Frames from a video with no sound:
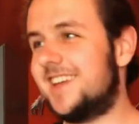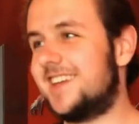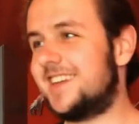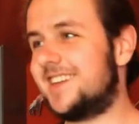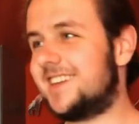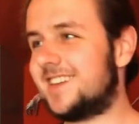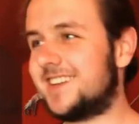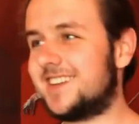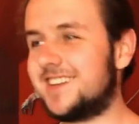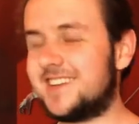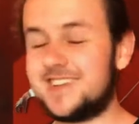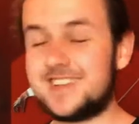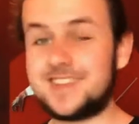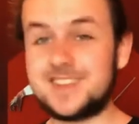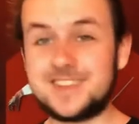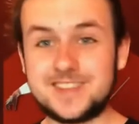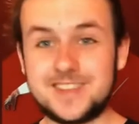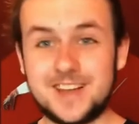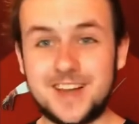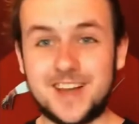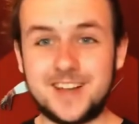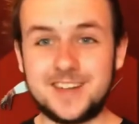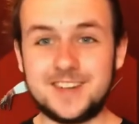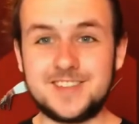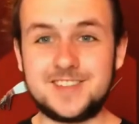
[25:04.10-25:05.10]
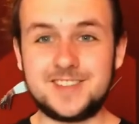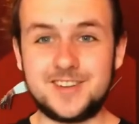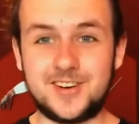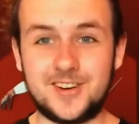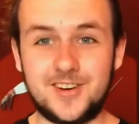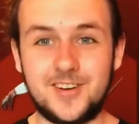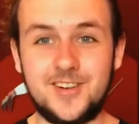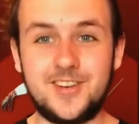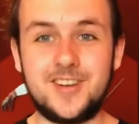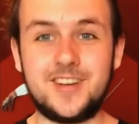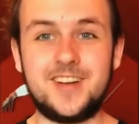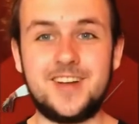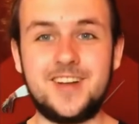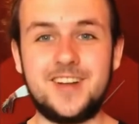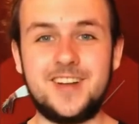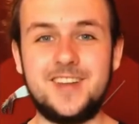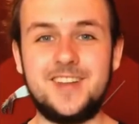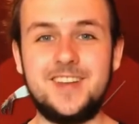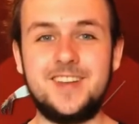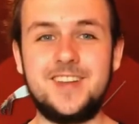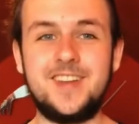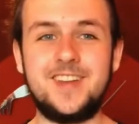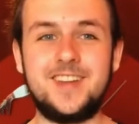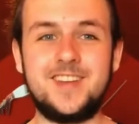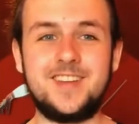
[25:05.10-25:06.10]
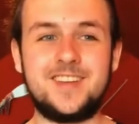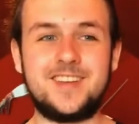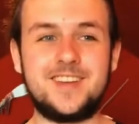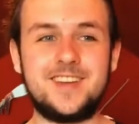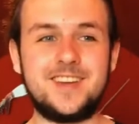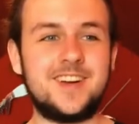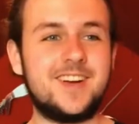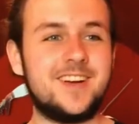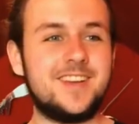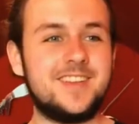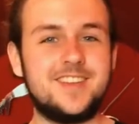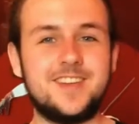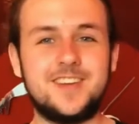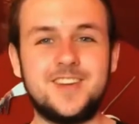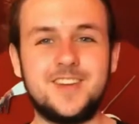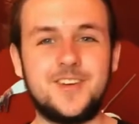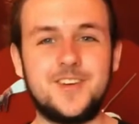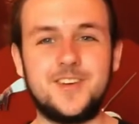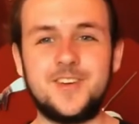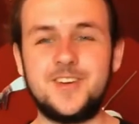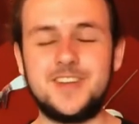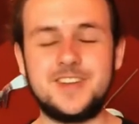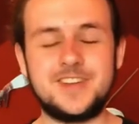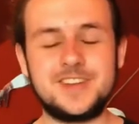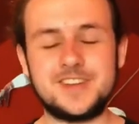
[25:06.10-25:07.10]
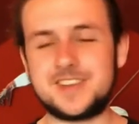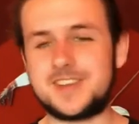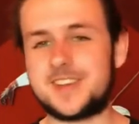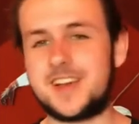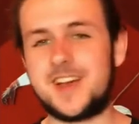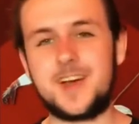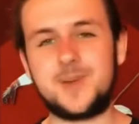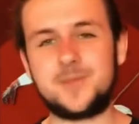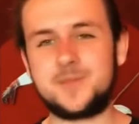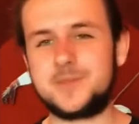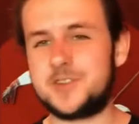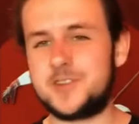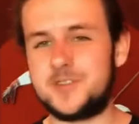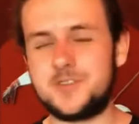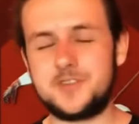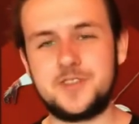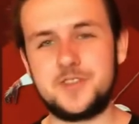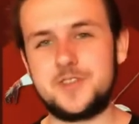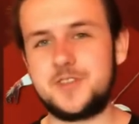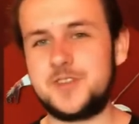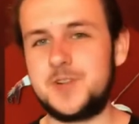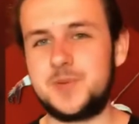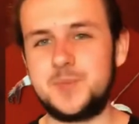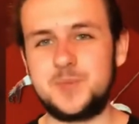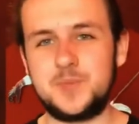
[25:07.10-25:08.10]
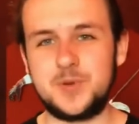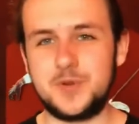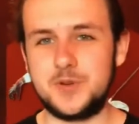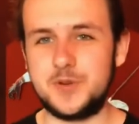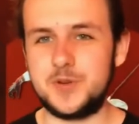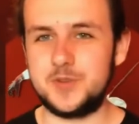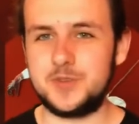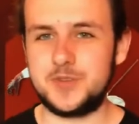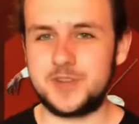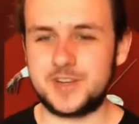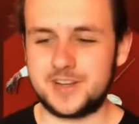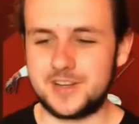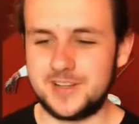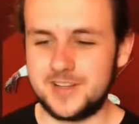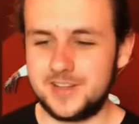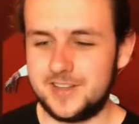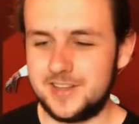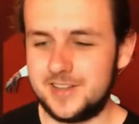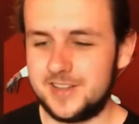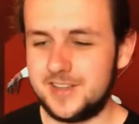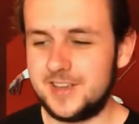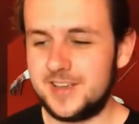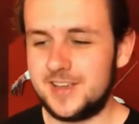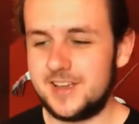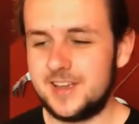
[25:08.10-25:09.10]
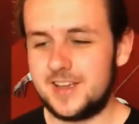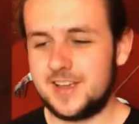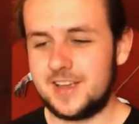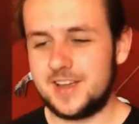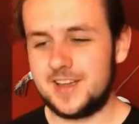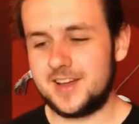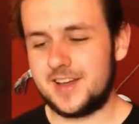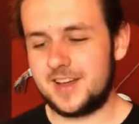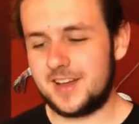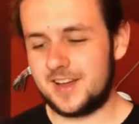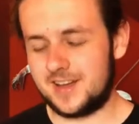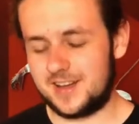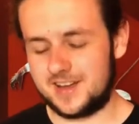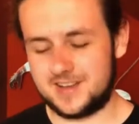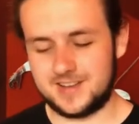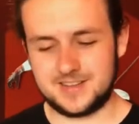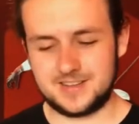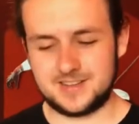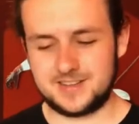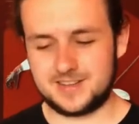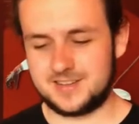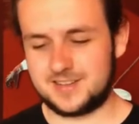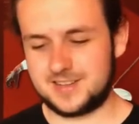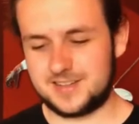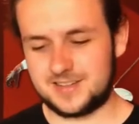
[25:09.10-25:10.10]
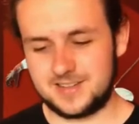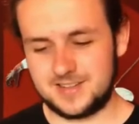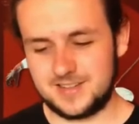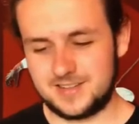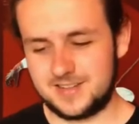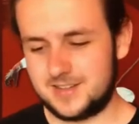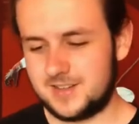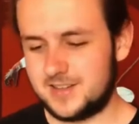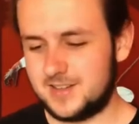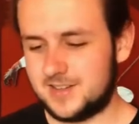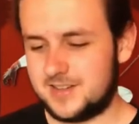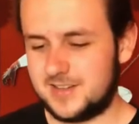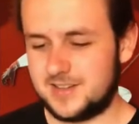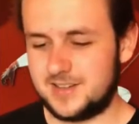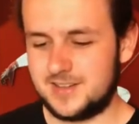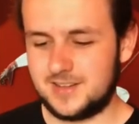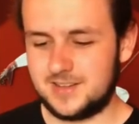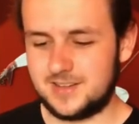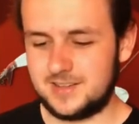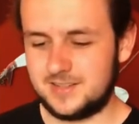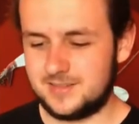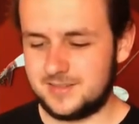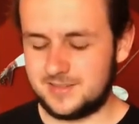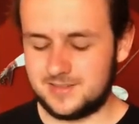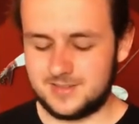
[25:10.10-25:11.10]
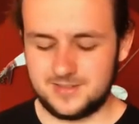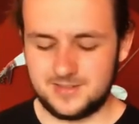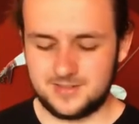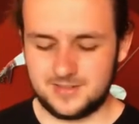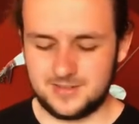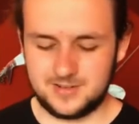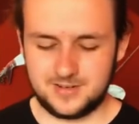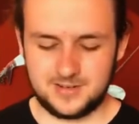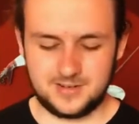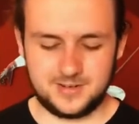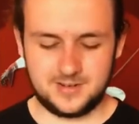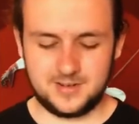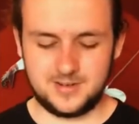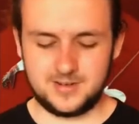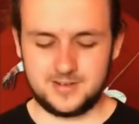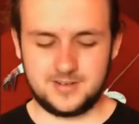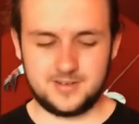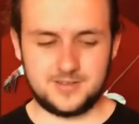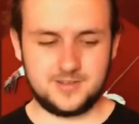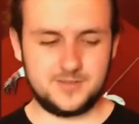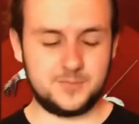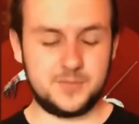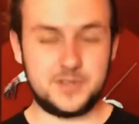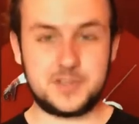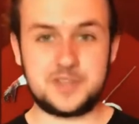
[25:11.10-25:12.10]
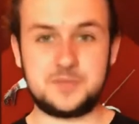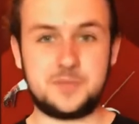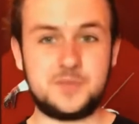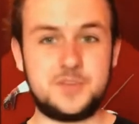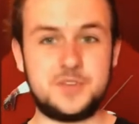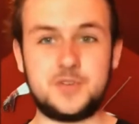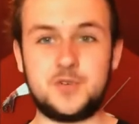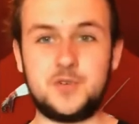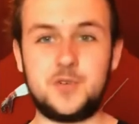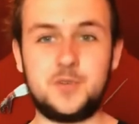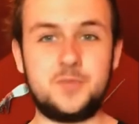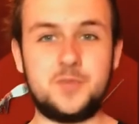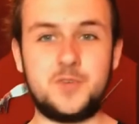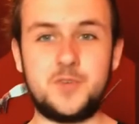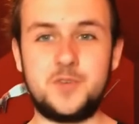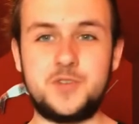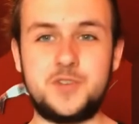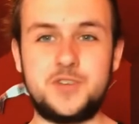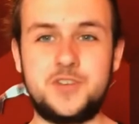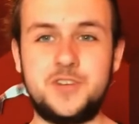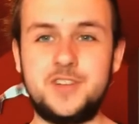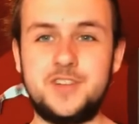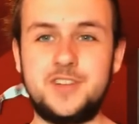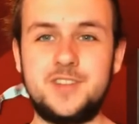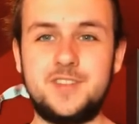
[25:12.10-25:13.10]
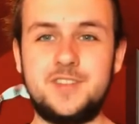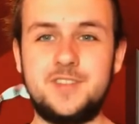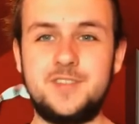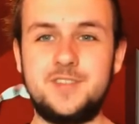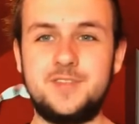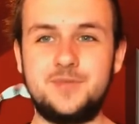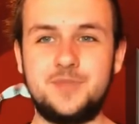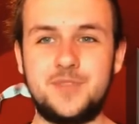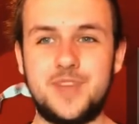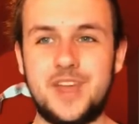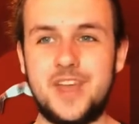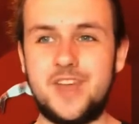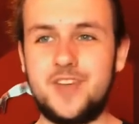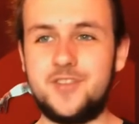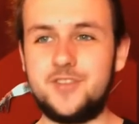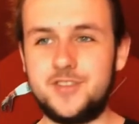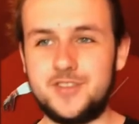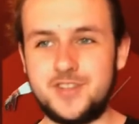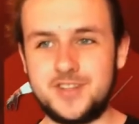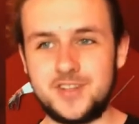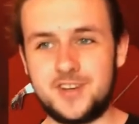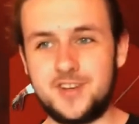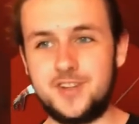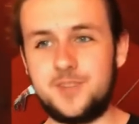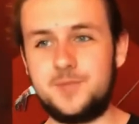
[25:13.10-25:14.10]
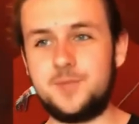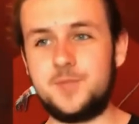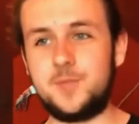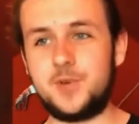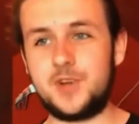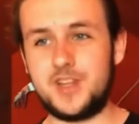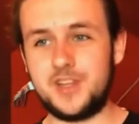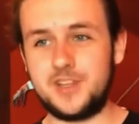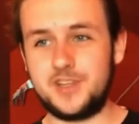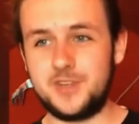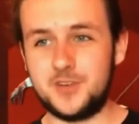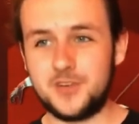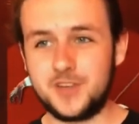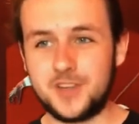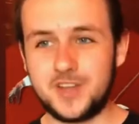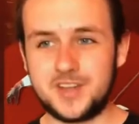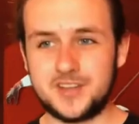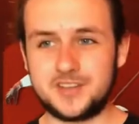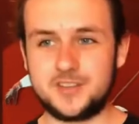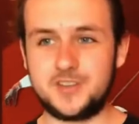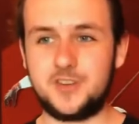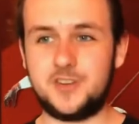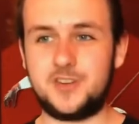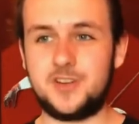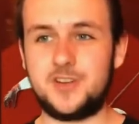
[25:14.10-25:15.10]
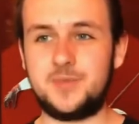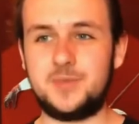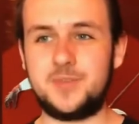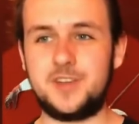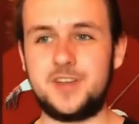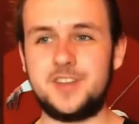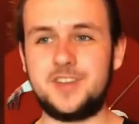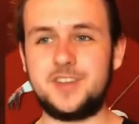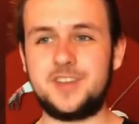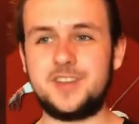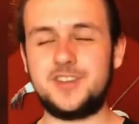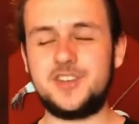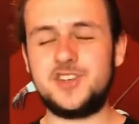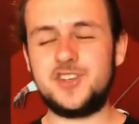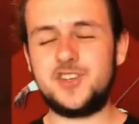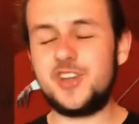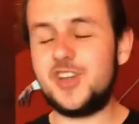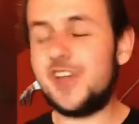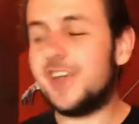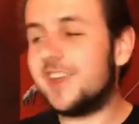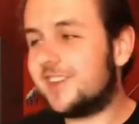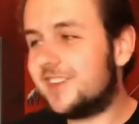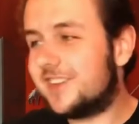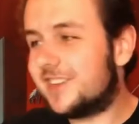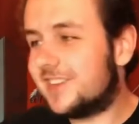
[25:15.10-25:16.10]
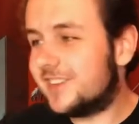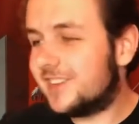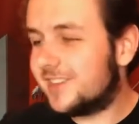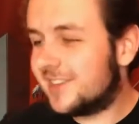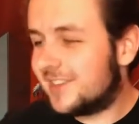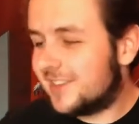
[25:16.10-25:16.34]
such a sad song, and like, I don't know, it just caps off the film perfectly, and it makes me so emotional every time. When I hear that song, I'm like, shit,